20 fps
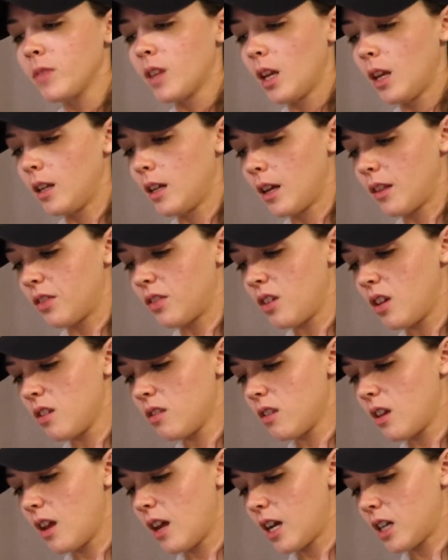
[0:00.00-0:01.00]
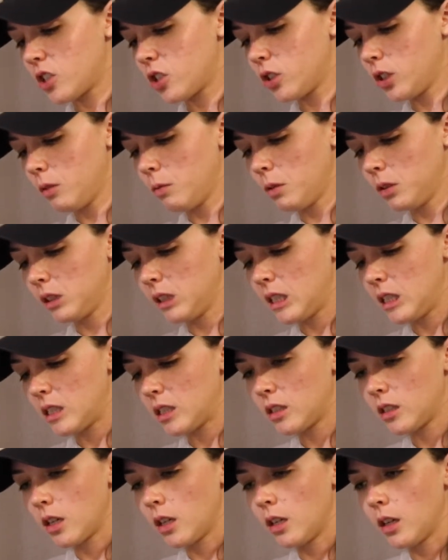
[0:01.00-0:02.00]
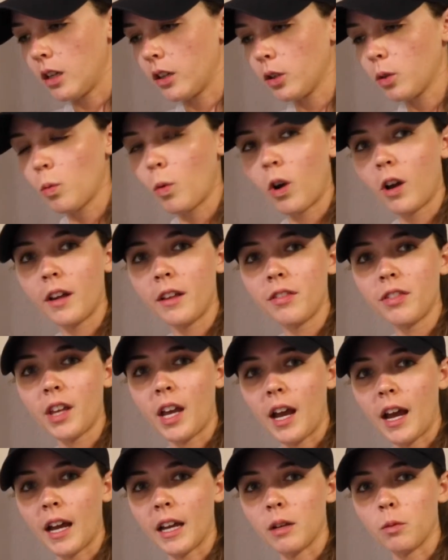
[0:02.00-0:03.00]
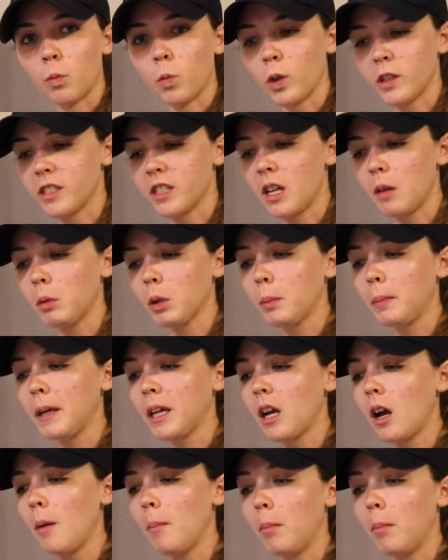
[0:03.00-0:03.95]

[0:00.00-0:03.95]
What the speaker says: And I think they actually released another one that I wasn't able to pick up,